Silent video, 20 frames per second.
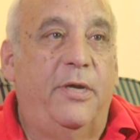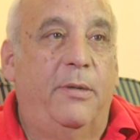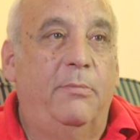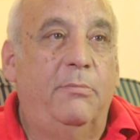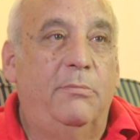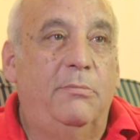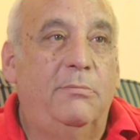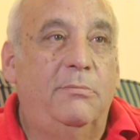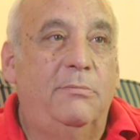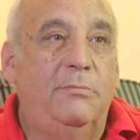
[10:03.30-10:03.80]
up.
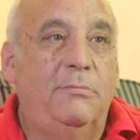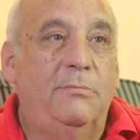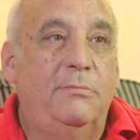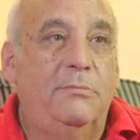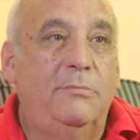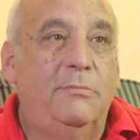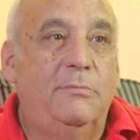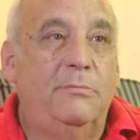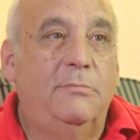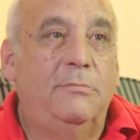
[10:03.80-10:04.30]

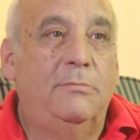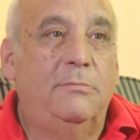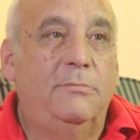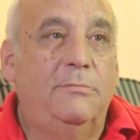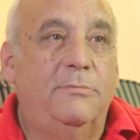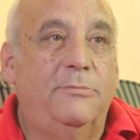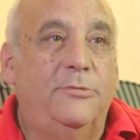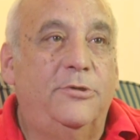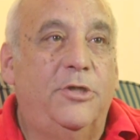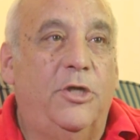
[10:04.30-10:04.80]

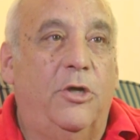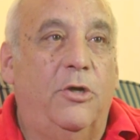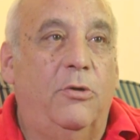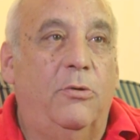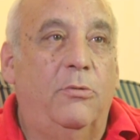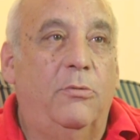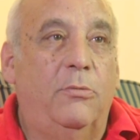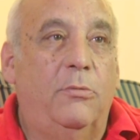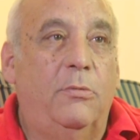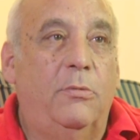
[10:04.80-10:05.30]
So
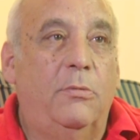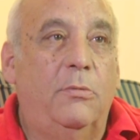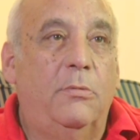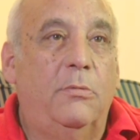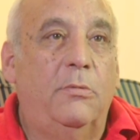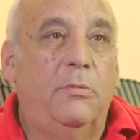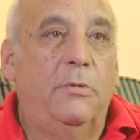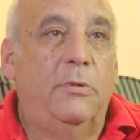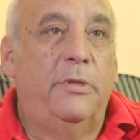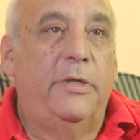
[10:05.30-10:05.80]

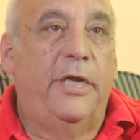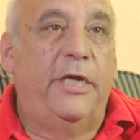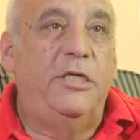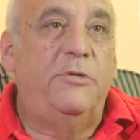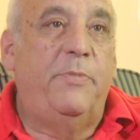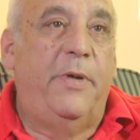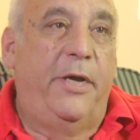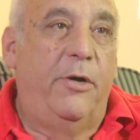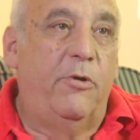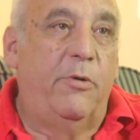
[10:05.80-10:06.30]
He's
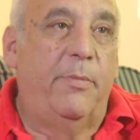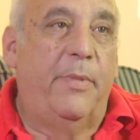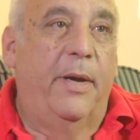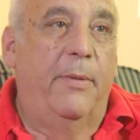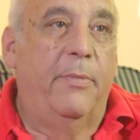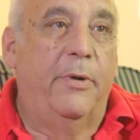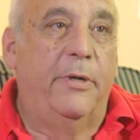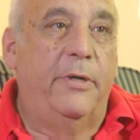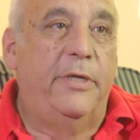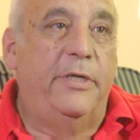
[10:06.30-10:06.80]
being
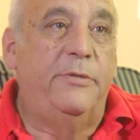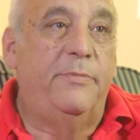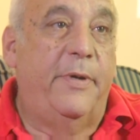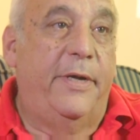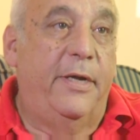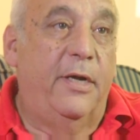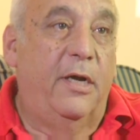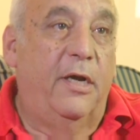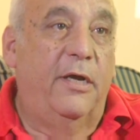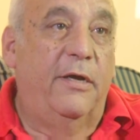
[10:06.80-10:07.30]
remembered, he's
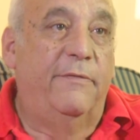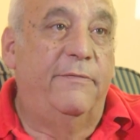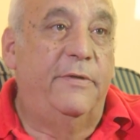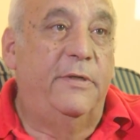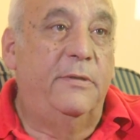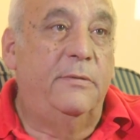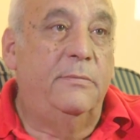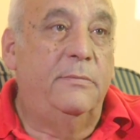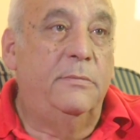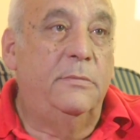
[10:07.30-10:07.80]
being loved,
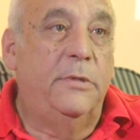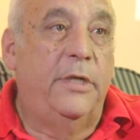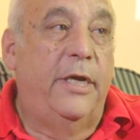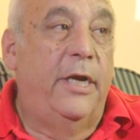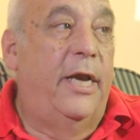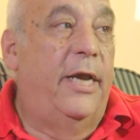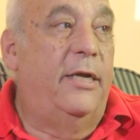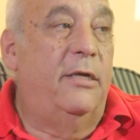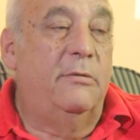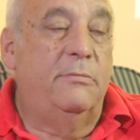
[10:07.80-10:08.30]

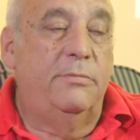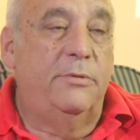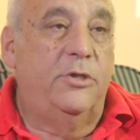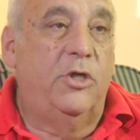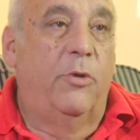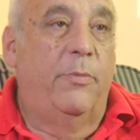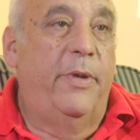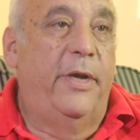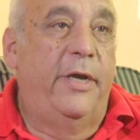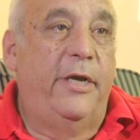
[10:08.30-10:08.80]
and like
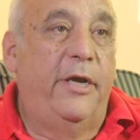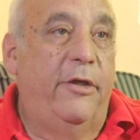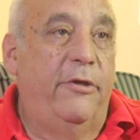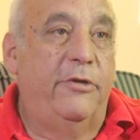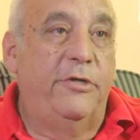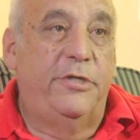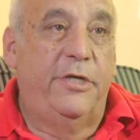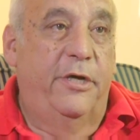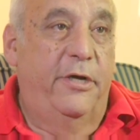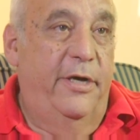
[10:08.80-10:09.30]
so many
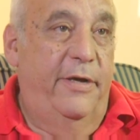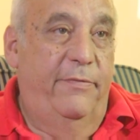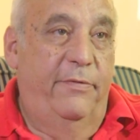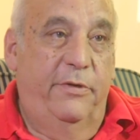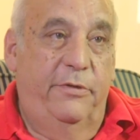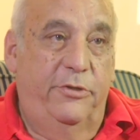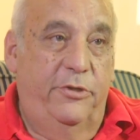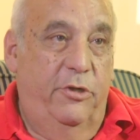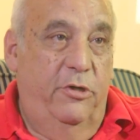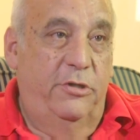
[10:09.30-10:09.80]
others here at
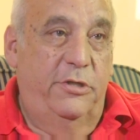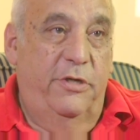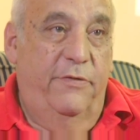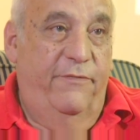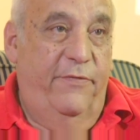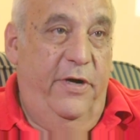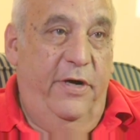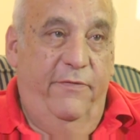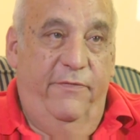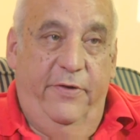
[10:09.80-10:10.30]
the church, they're
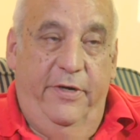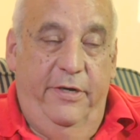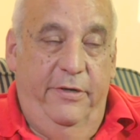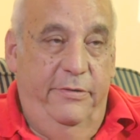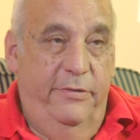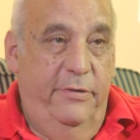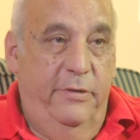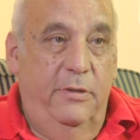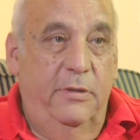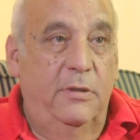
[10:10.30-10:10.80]

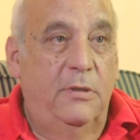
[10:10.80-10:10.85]
firefighters.